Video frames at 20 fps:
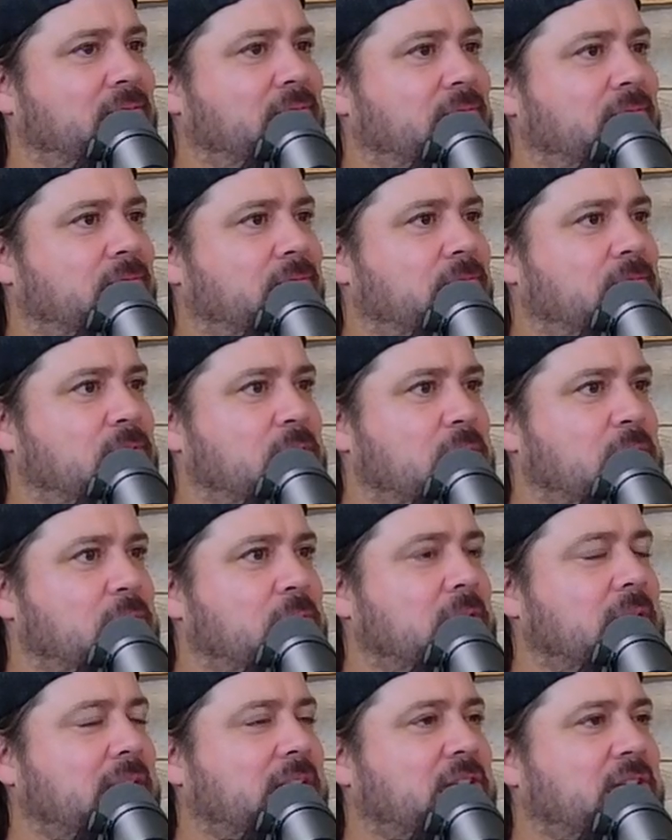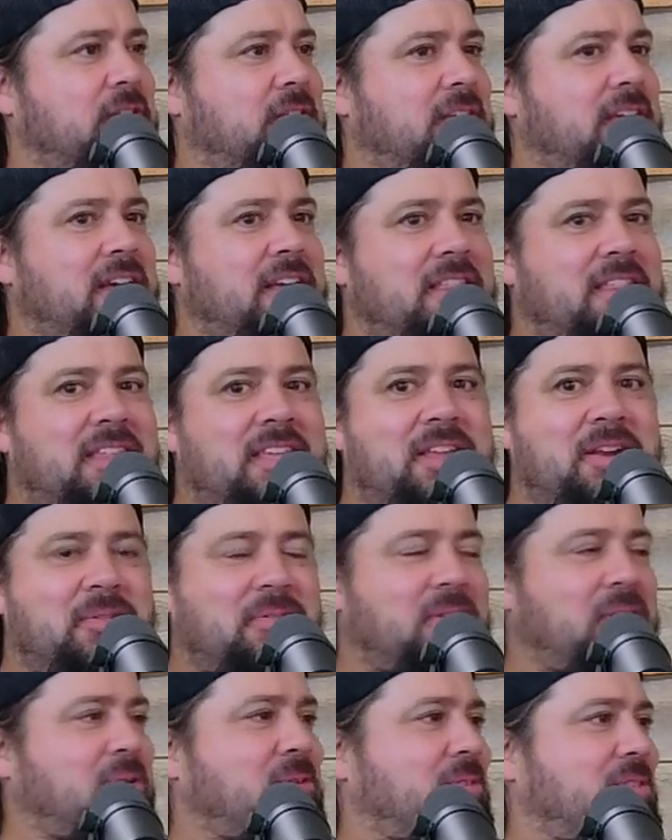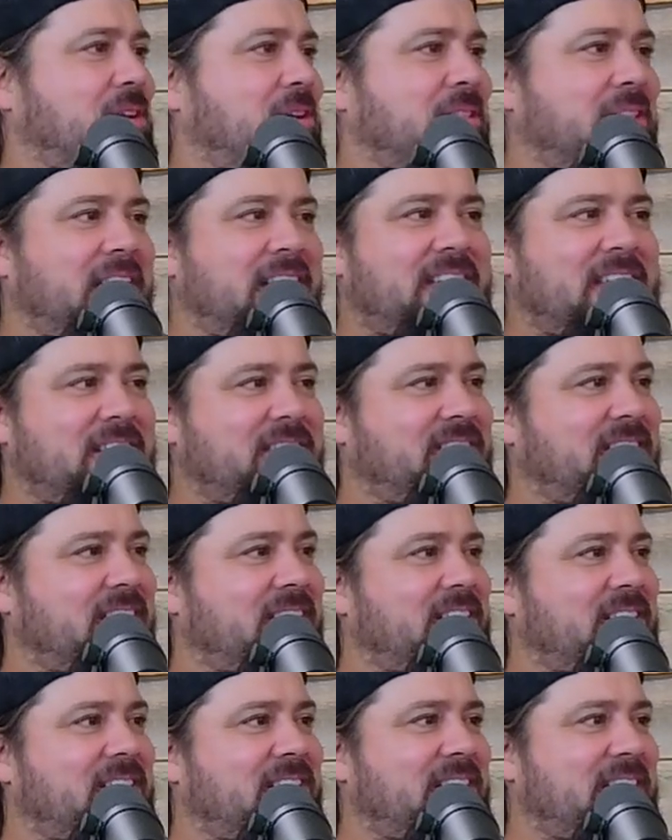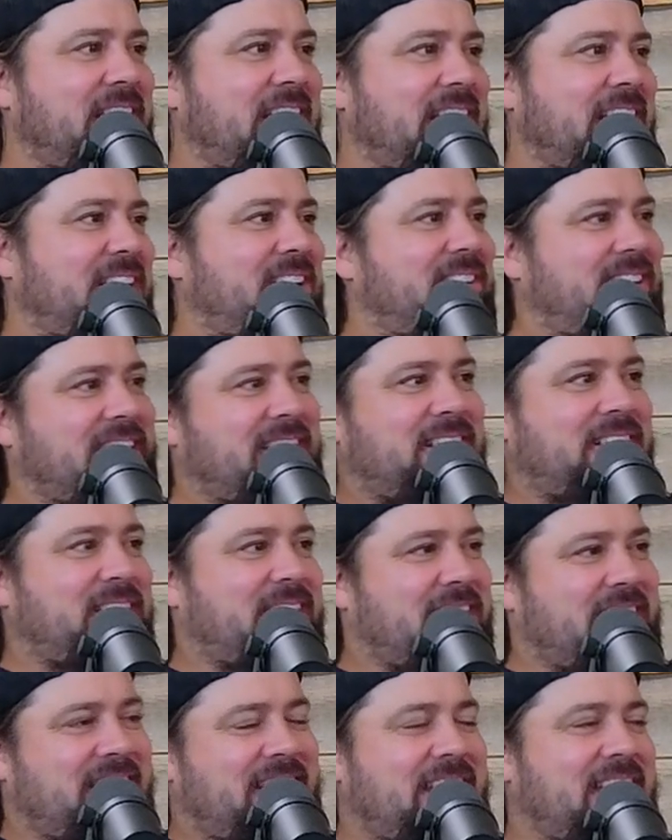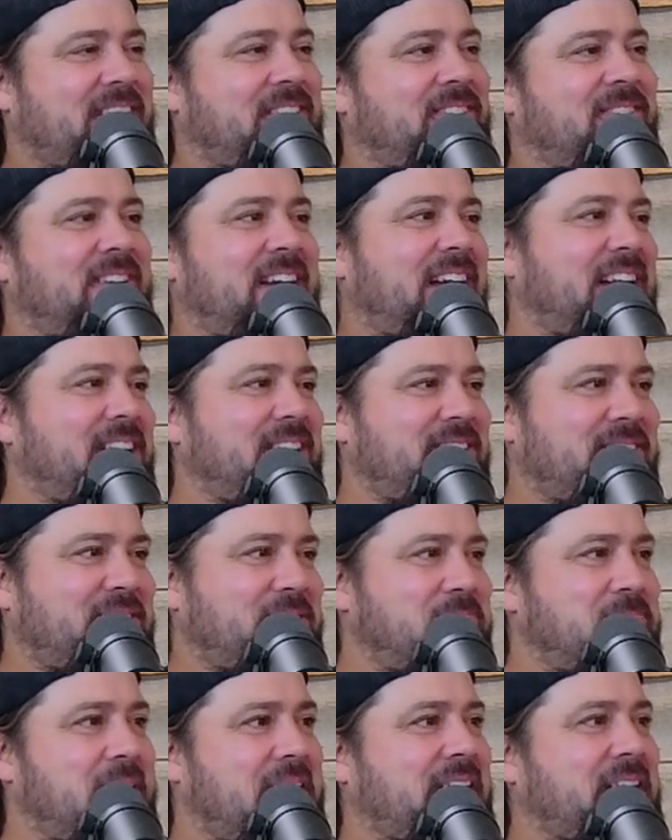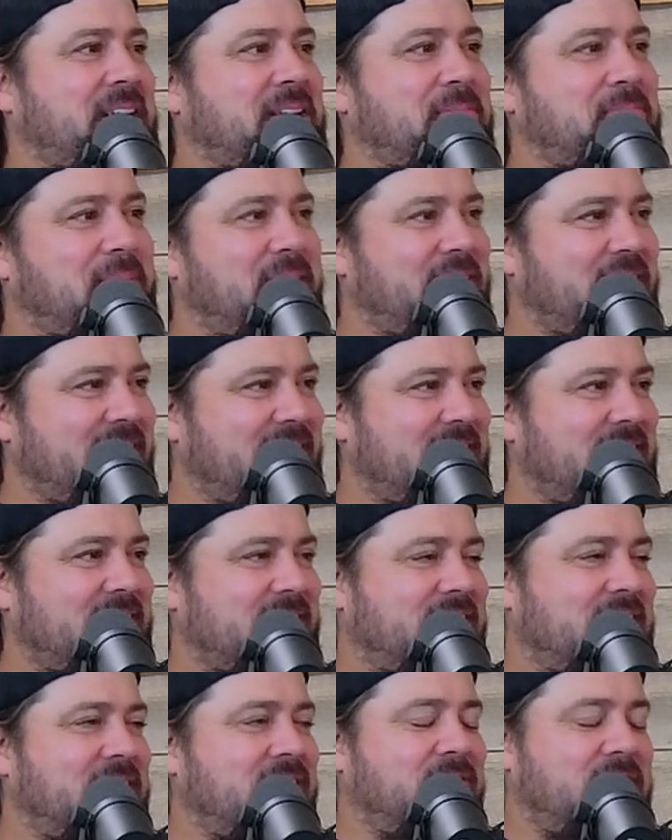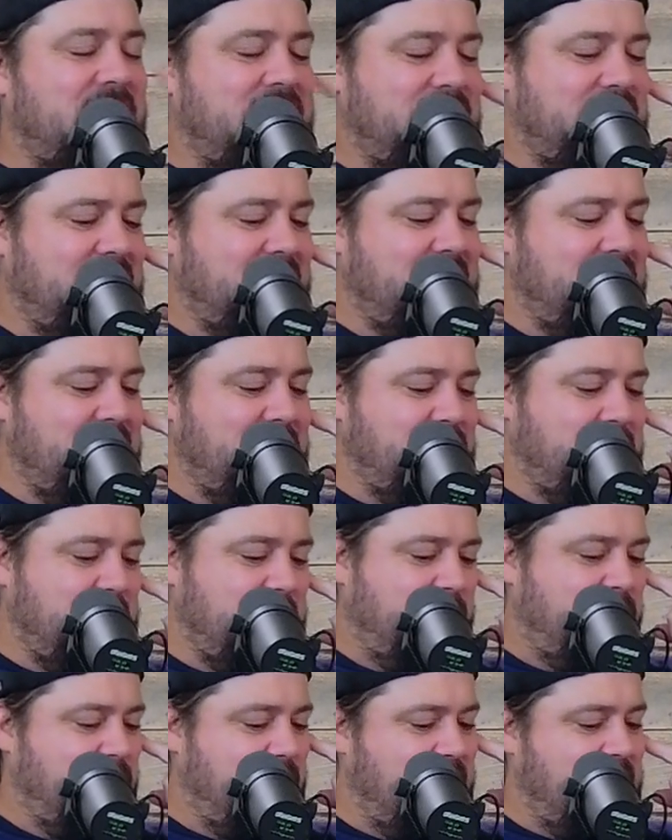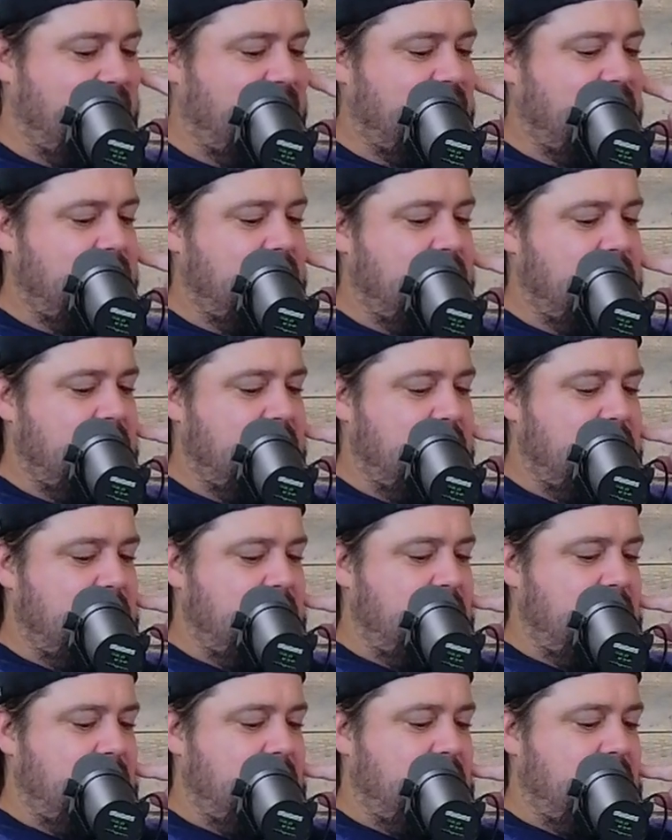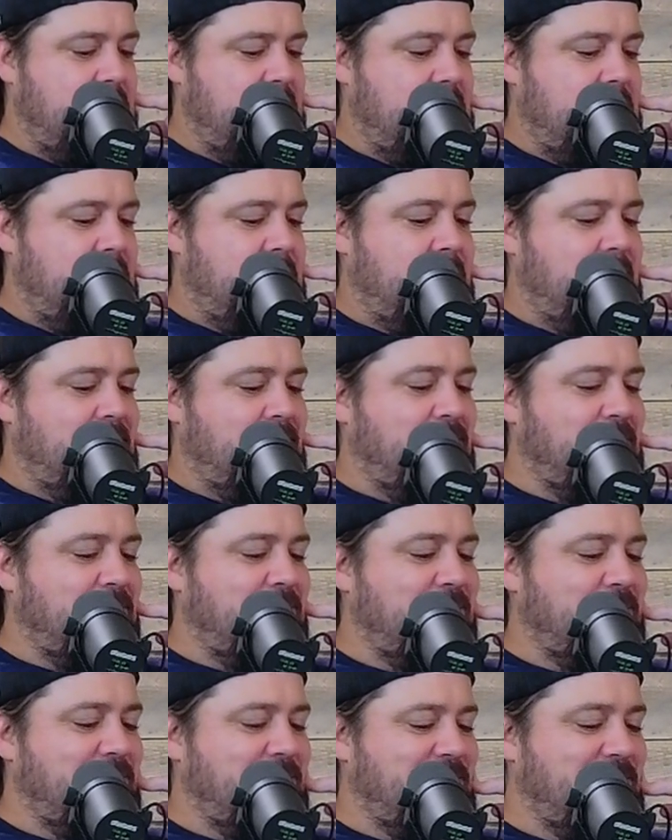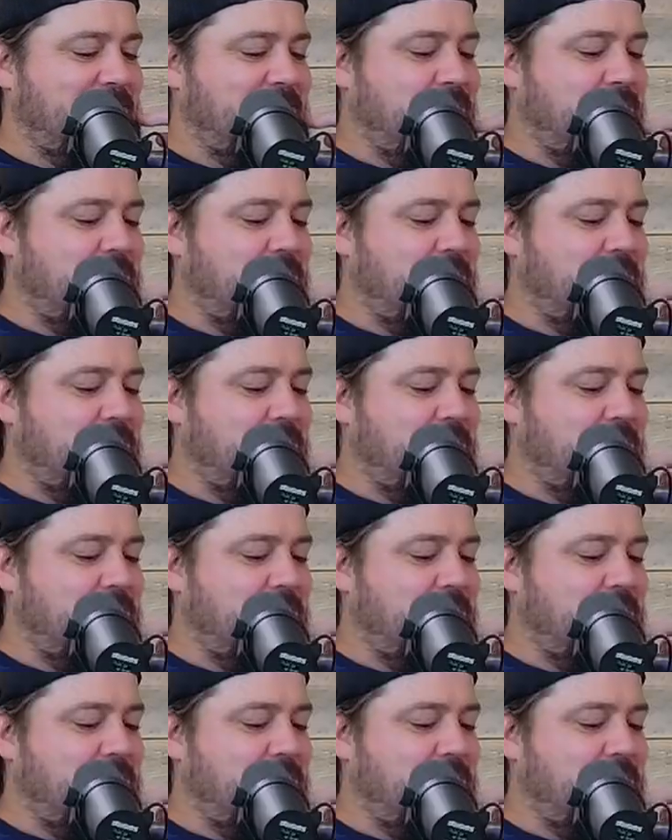of view, like just because you know girls all like each other and they all get to it kill around, do makeup, fun. all that kind of stuff. Yeah. I can see that, but for guys. Ooh,